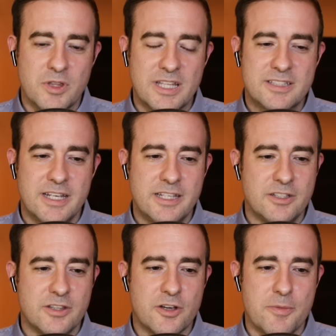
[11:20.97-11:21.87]
Well, let's get
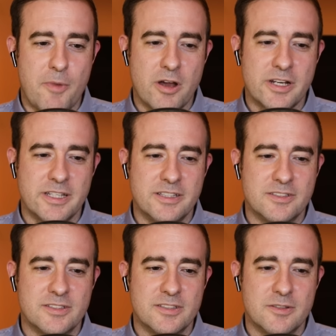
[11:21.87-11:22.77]
into the
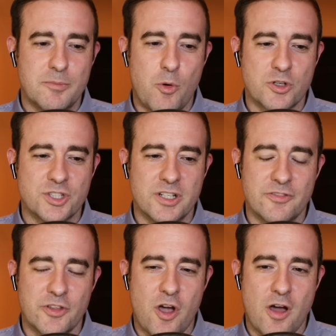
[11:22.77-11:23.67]
commodities portion
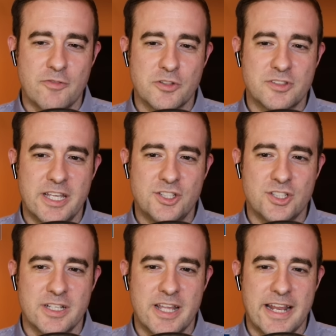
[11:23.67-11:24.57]
of the
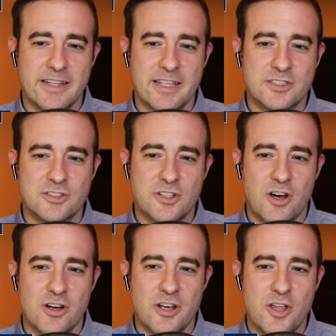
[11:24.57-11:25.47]
conversation. And I'd like to
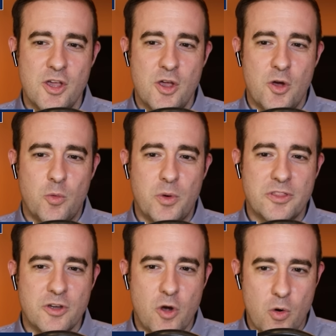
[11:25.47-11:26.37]
start
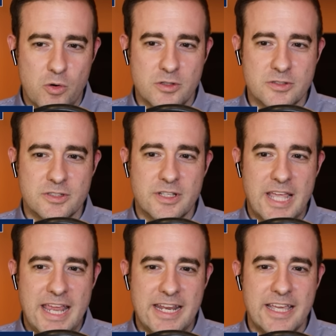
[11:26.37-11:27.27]
with gold
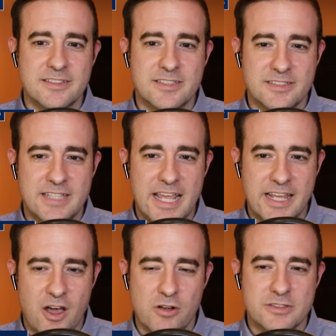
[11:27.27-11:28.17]
hitting and
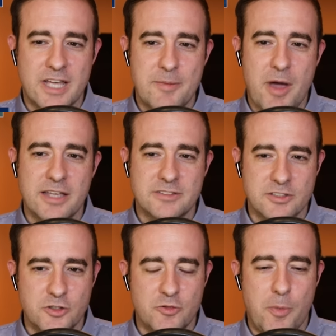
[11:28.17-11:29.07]
sustaining all time highs,
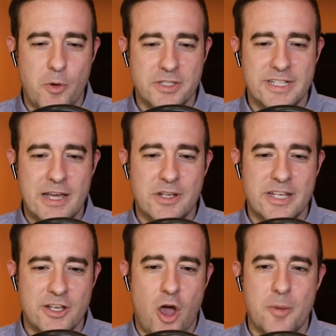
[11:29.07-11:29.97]
as you've pointed out
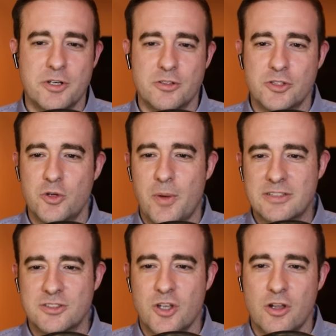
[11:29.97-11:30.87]
in nominal
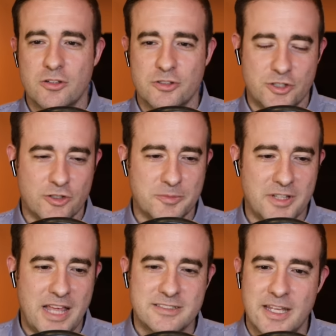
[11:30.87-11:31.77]
US dollar
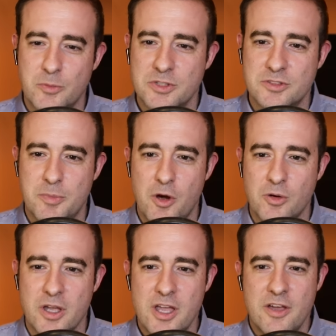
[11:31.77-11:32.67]
terms last time we
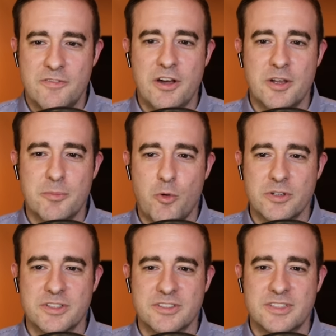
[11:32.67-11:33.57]
spoke. Very
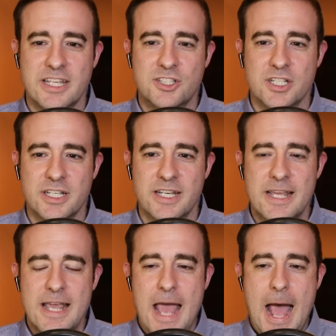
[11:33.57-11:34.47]
important distinction.
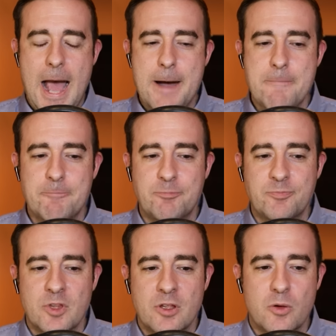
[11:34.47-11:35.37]
Um,
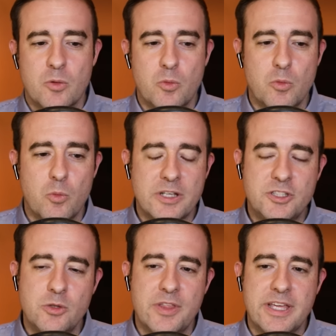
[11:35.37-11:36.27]

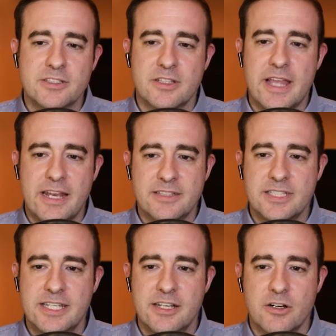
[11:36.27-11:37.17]
what do you think has led
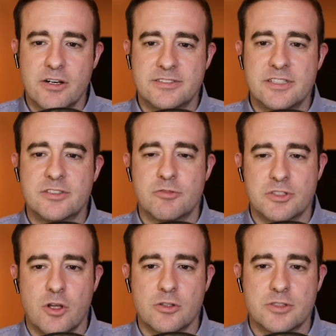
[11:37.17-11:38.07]
us here? Is this the
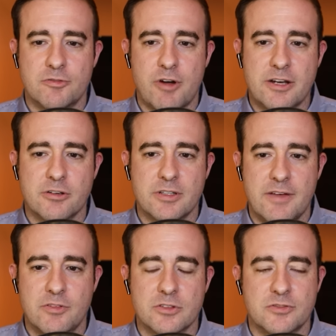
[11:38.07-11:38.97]
result of record
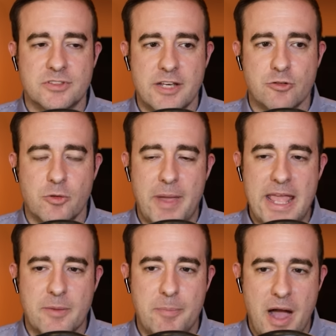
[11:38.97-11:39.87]
levels of central
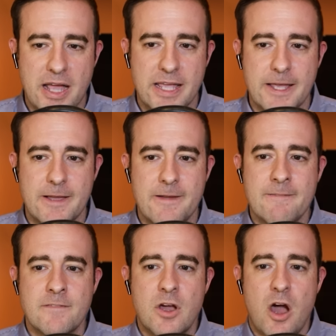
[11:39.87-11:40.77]
bank buying?
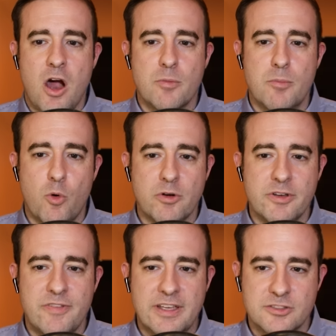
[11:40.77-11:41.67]
Are more
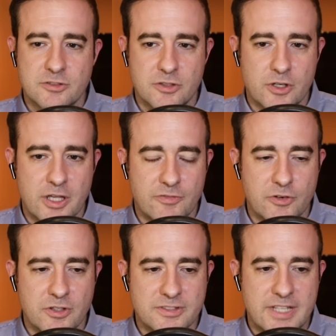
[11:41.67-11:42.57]
investors looking
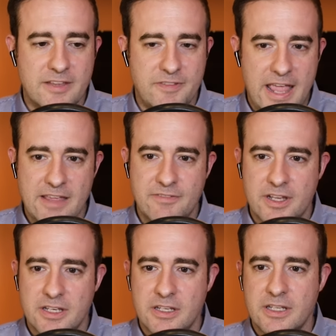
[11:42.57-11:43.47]
for a safe
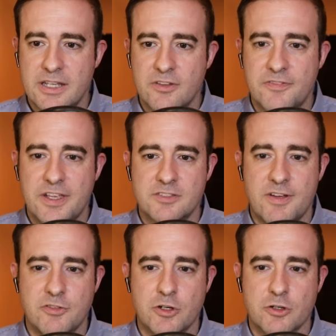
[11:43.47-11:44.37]
haven in the face
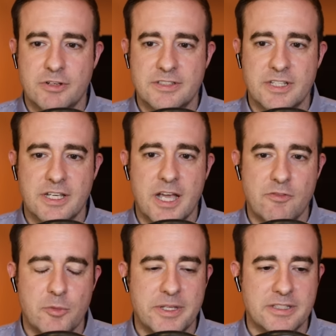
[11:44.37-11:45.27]
of ever increasing
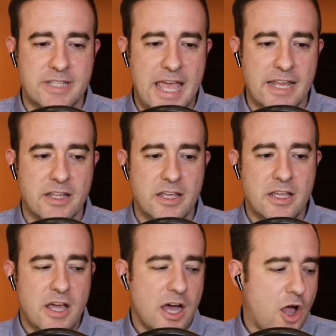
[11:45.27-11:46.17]
government debt?
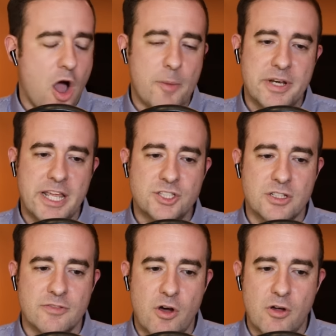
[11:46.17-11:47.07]
A
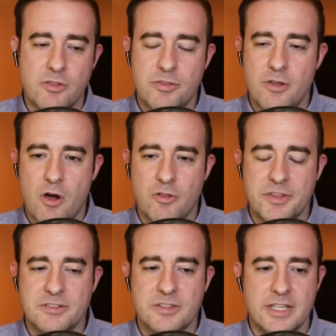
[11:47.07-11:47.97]
combination of all all
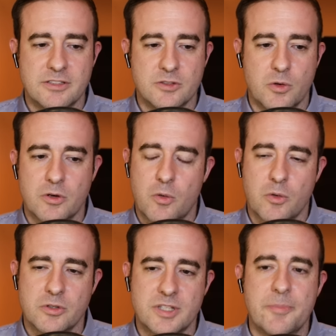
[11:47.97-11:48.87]
these things, or
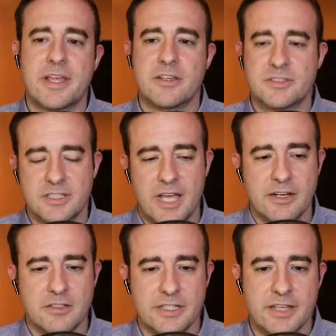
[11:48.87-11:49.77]
or something else
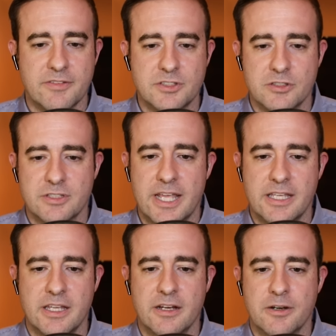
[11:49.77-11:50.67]
entirely? Give us your
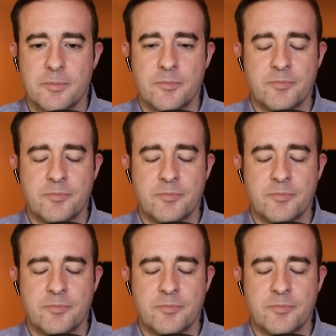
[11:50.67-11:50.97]
take here.